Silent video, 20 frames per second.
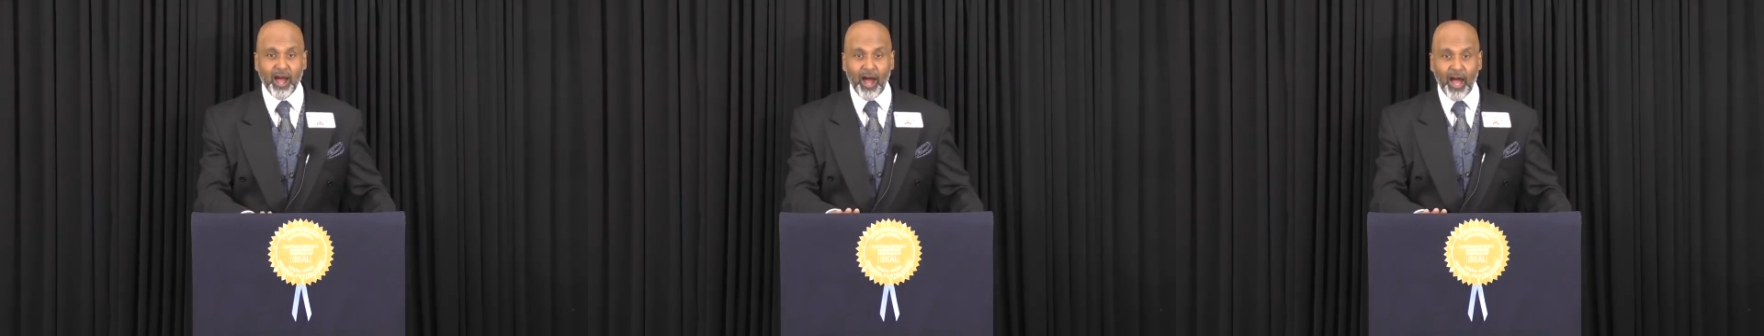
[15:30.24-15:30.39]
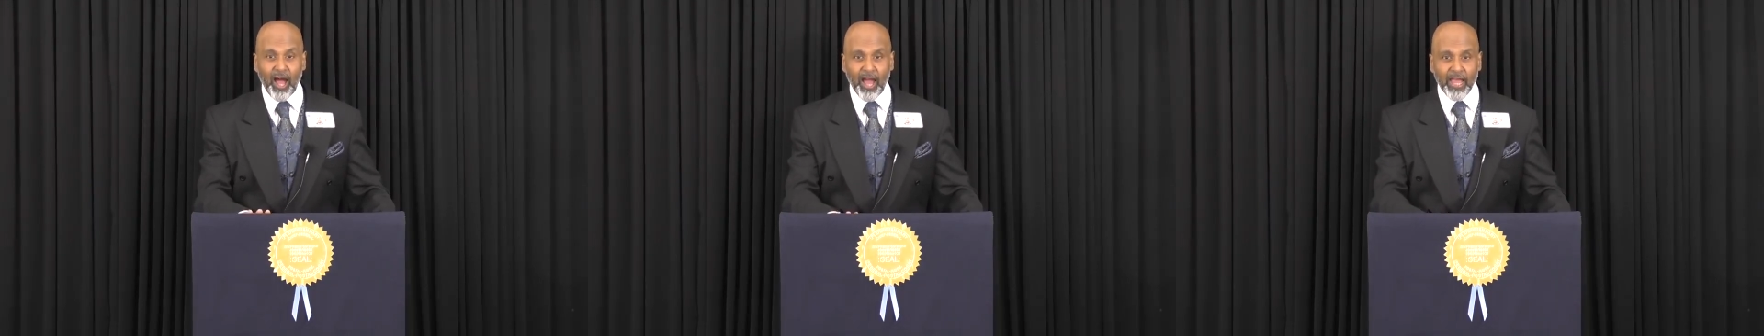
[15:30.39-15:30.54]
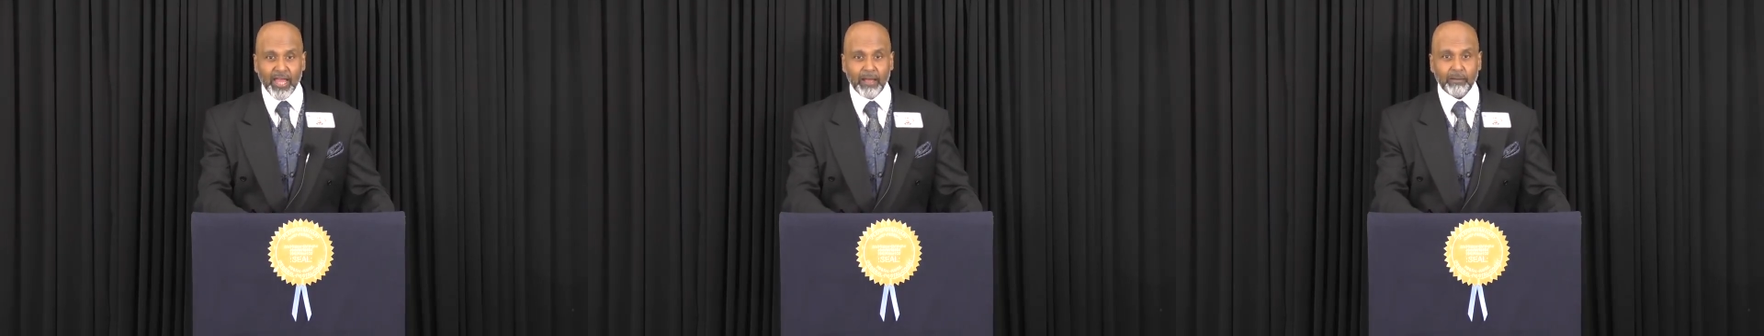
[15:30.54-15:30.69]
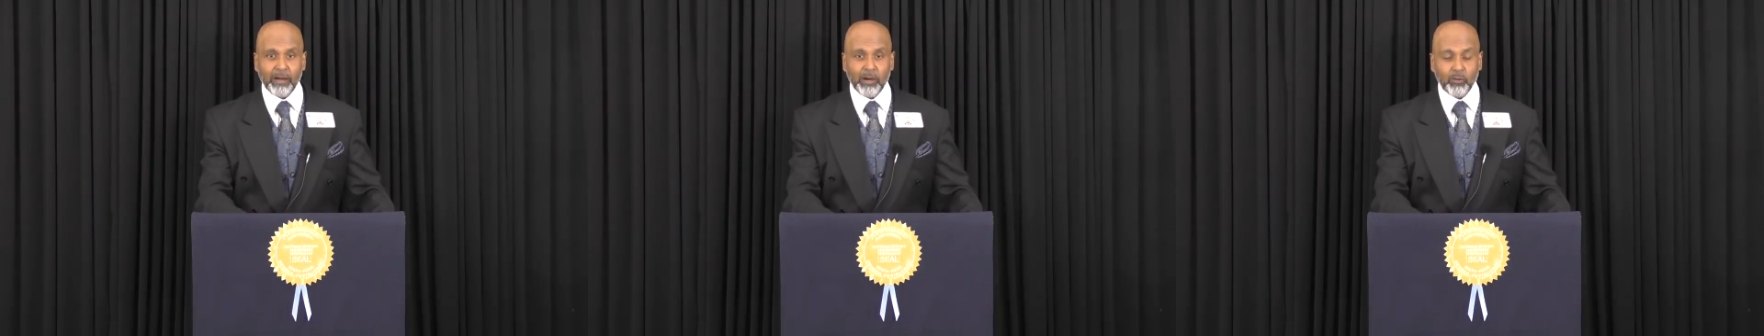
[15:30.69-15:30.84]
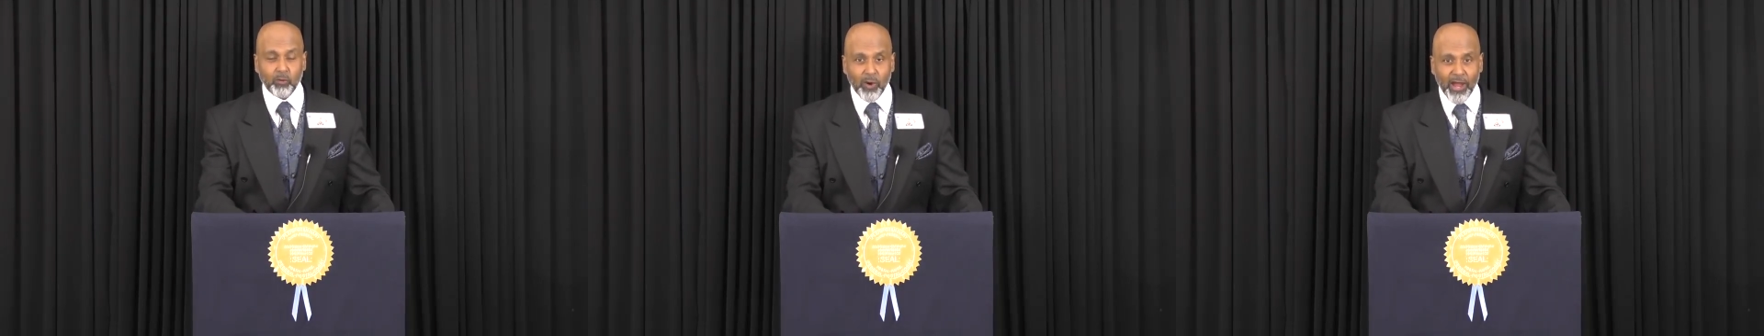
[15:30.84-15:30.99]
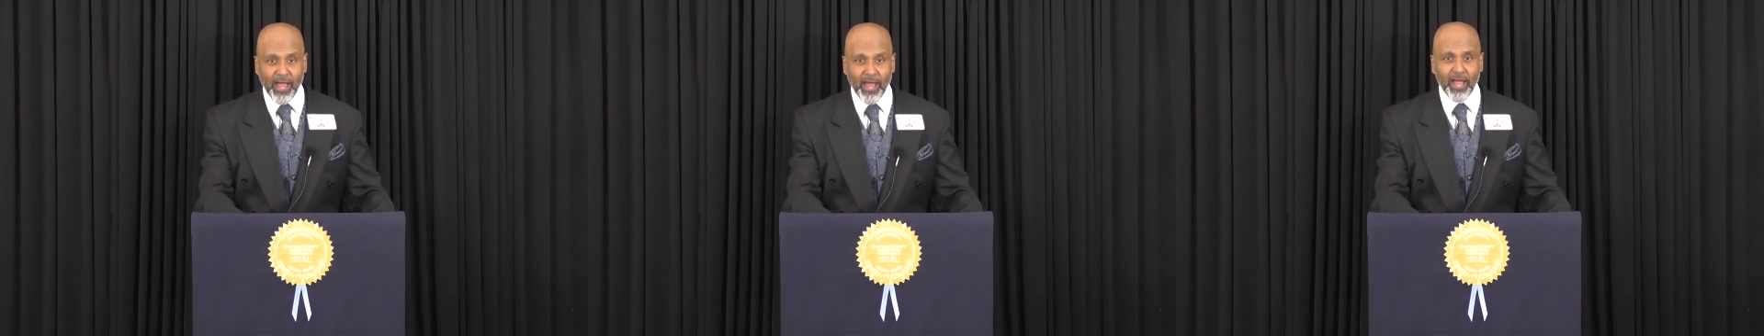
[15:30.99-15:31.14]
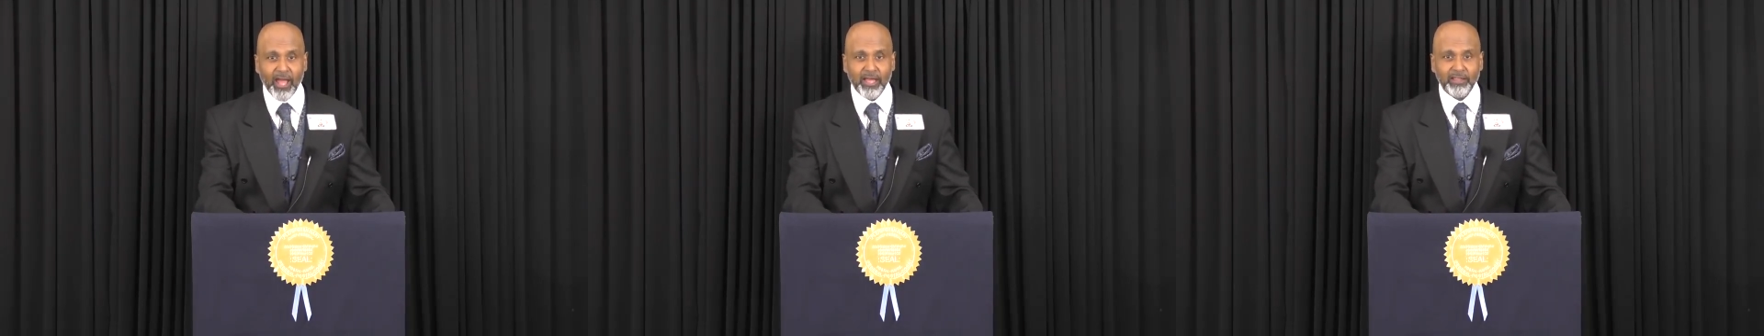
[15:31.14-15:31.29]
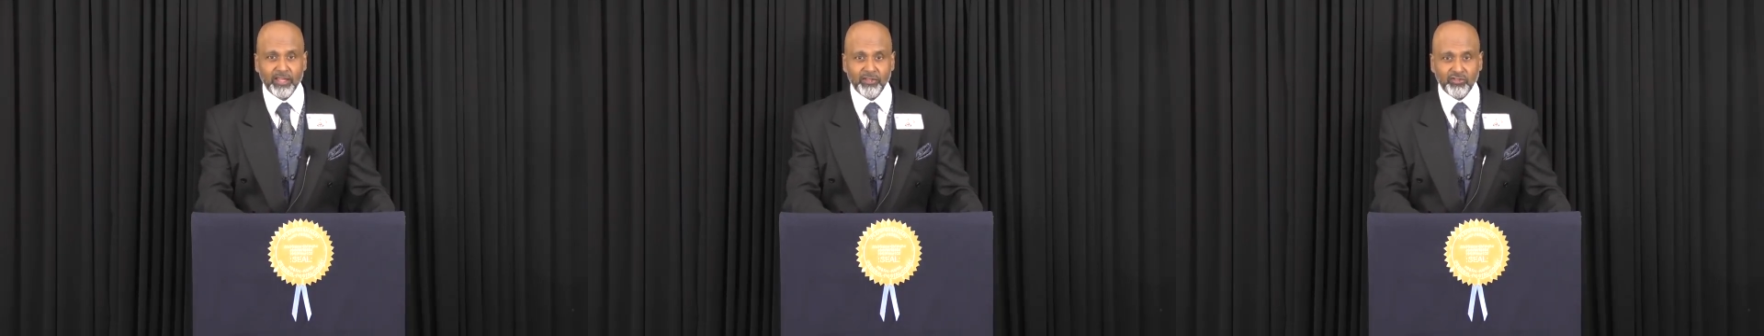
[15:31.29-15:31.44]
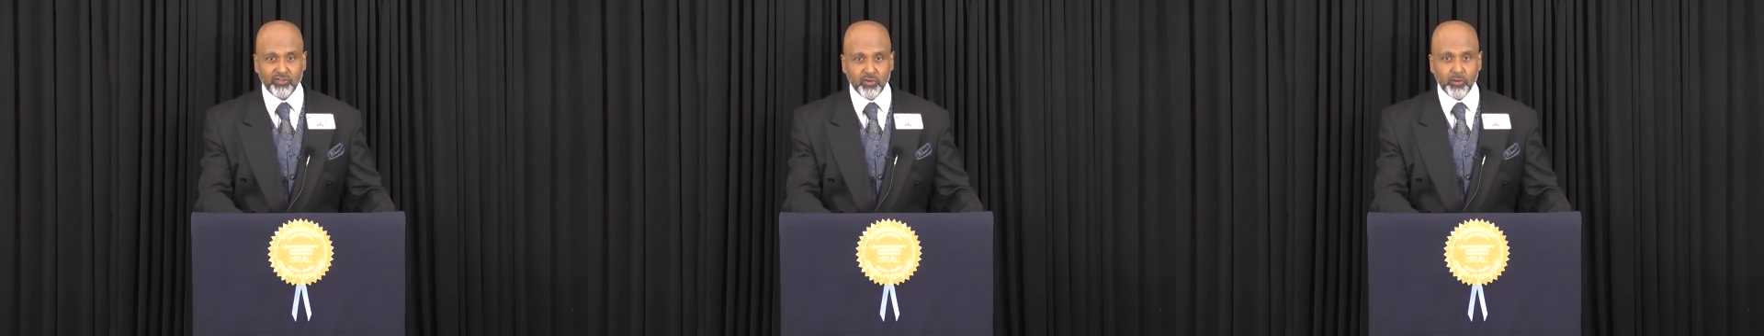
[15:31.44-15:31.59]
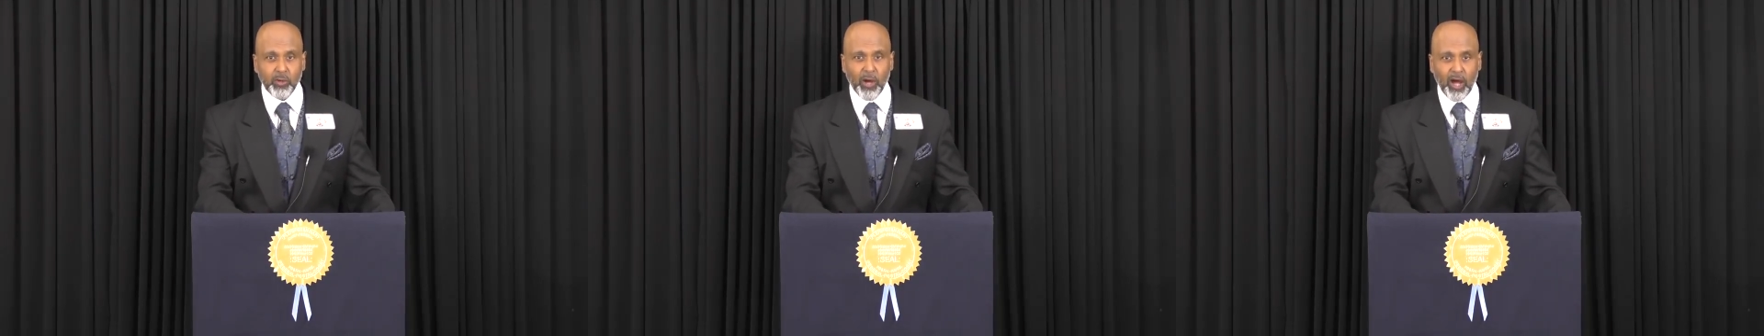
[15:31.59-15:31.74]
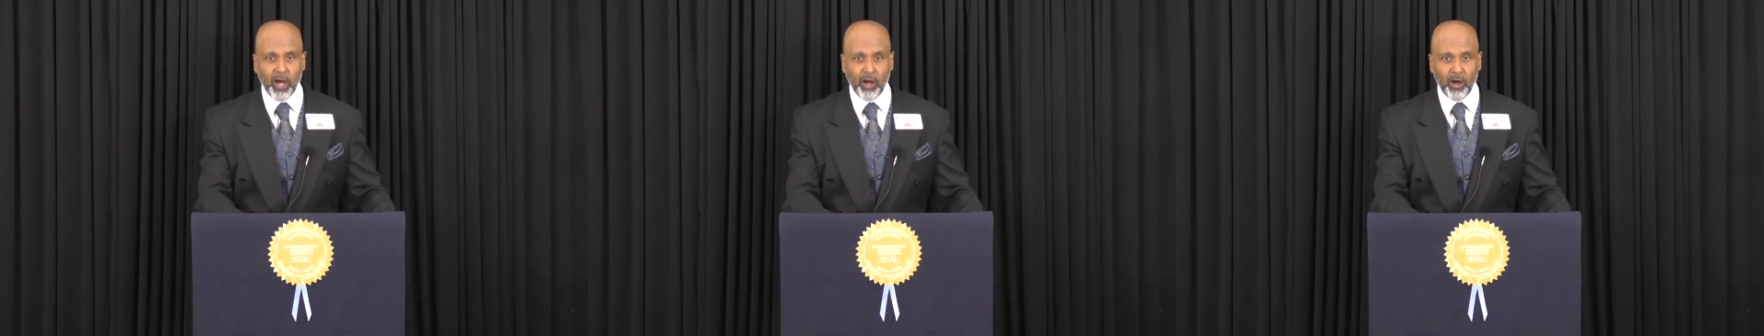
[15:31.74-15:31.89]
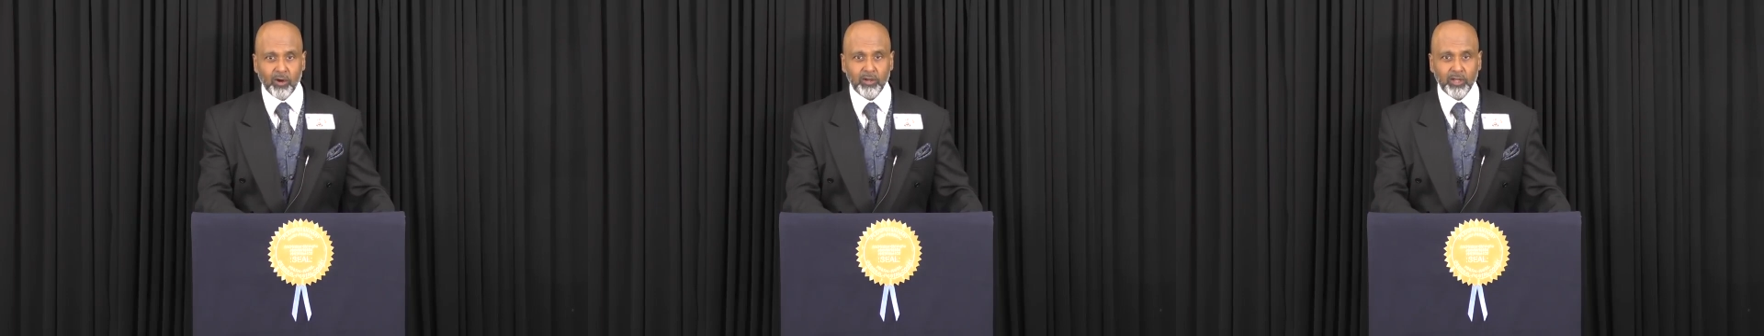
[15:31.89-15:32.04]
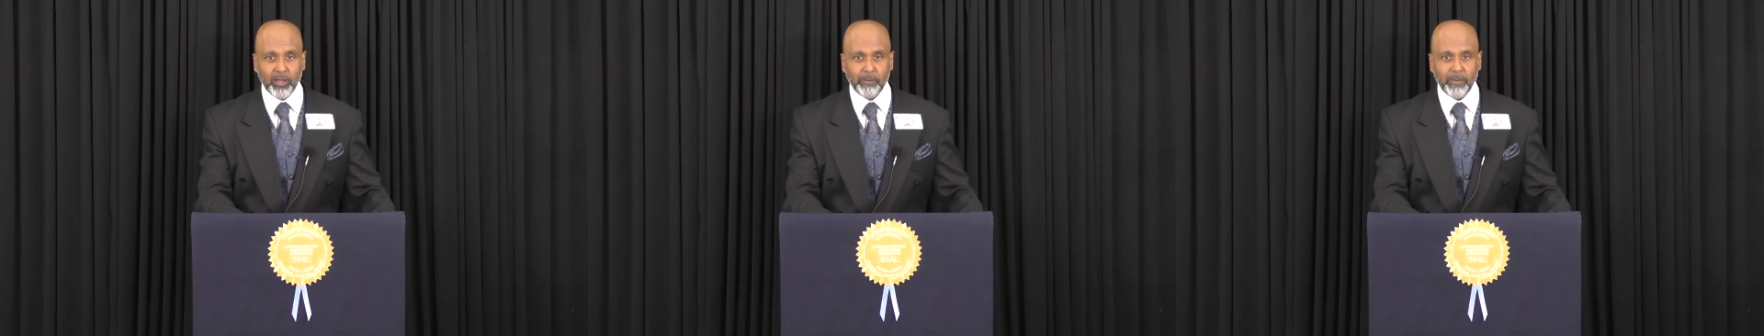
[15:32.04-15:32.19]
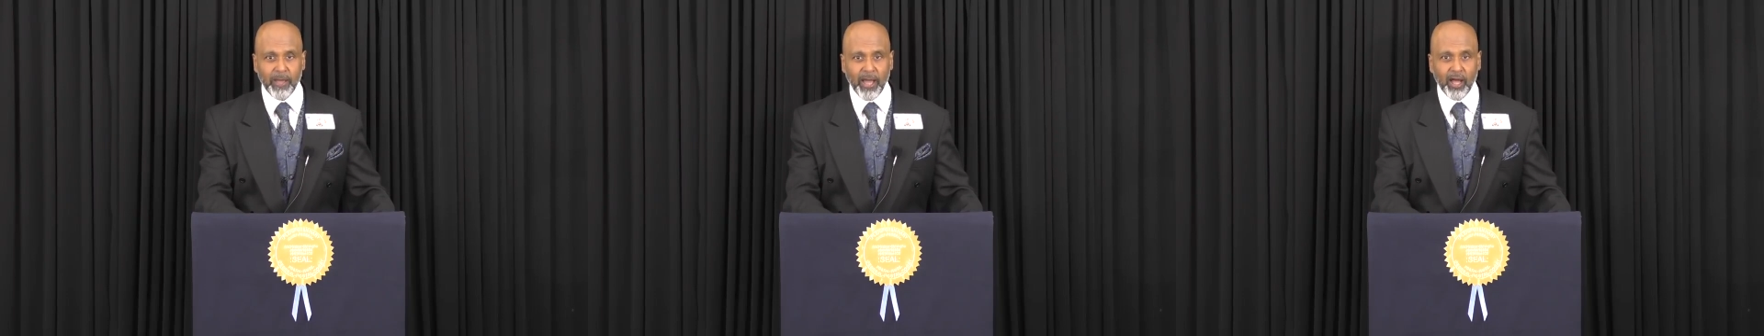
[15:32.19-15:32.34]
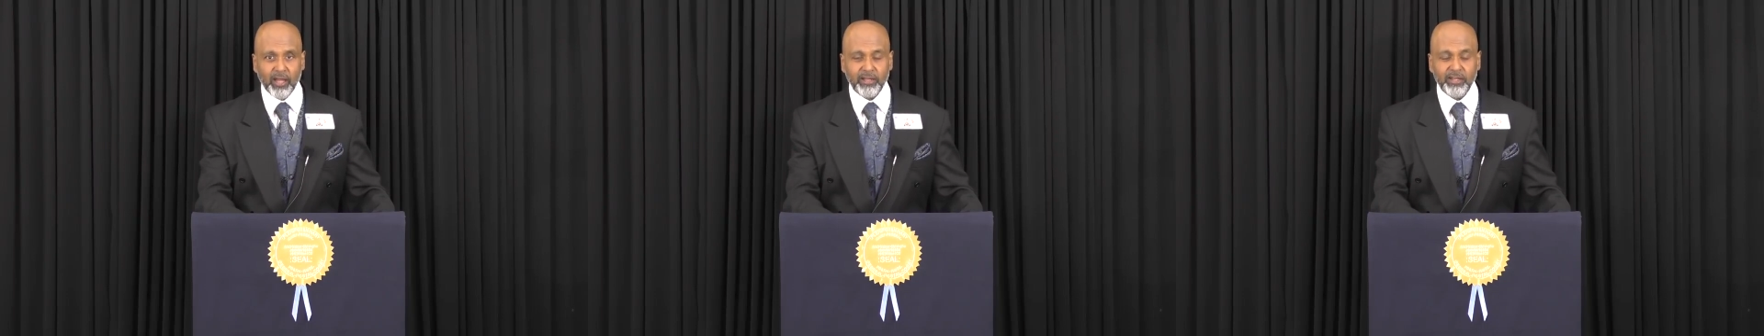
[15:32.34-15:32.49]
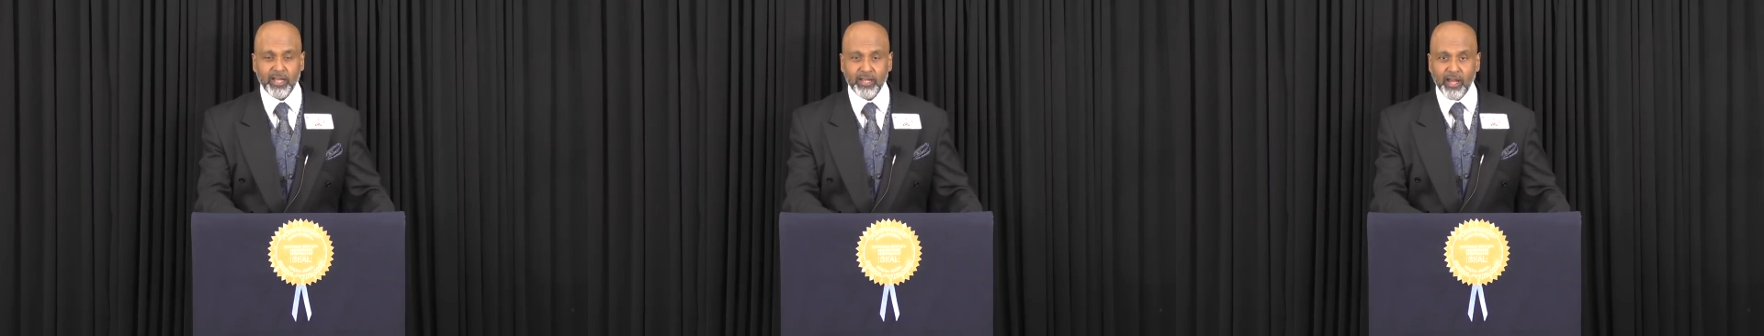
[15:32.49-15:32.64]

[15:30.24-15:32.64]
I am aware that you are honor bound,